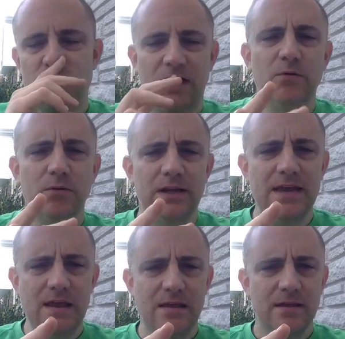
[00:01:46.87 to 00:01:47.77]

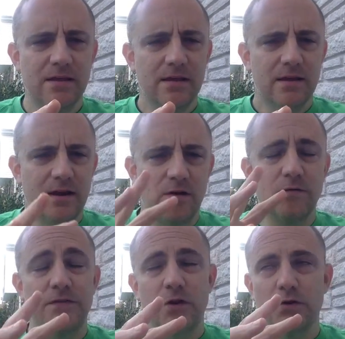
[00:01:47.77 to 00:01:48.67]
generally, I don't know
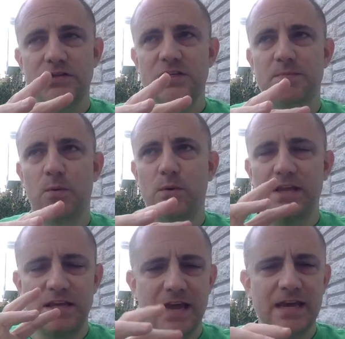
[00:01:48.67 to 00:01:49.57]
if you notice this, but when
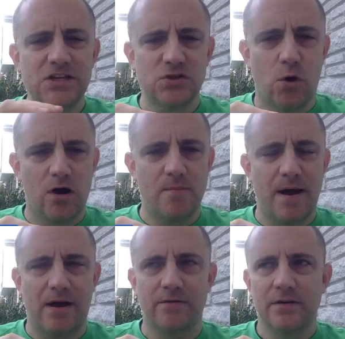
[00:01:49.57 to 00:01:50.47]
the Yankees talk
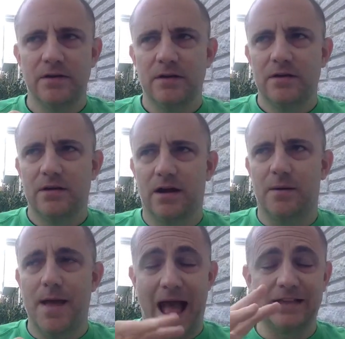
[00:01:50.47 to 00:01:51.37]
about,
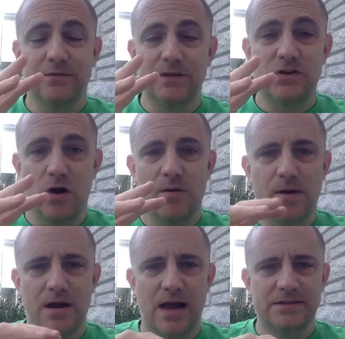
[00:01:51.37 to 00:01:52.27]
actively talk
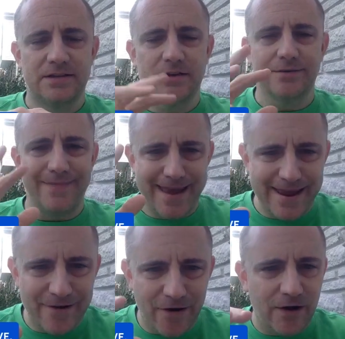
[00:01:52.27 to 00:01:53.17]
about guys that they're
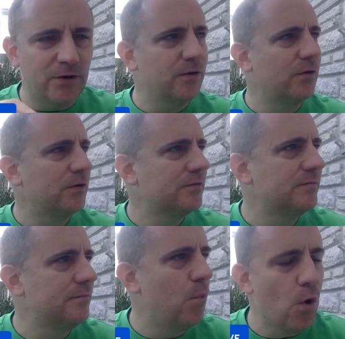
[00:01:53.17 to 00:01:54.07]
in on or
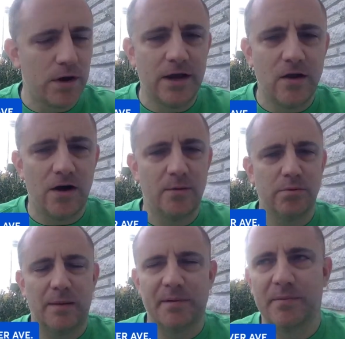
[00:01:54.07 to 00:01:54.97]
working on and
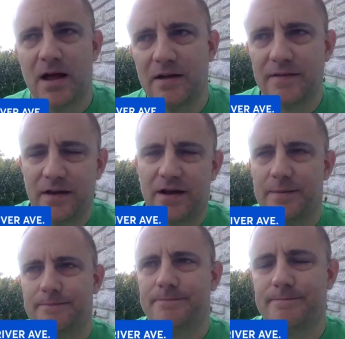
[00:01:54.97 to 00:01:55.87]
blah, blah, blah,
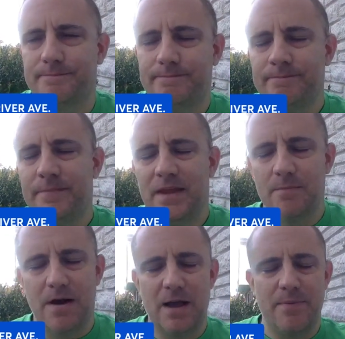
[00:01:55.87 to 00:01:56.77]

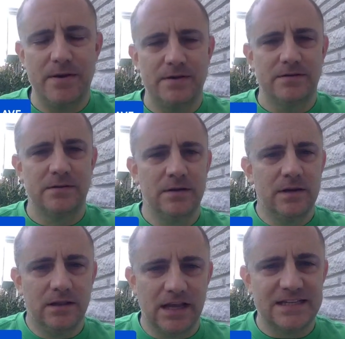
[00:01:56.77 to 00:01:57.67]
in my opinion,
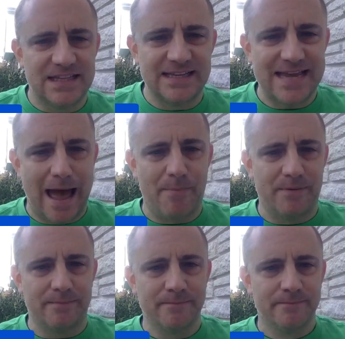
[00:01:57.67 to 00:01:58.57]
less things happen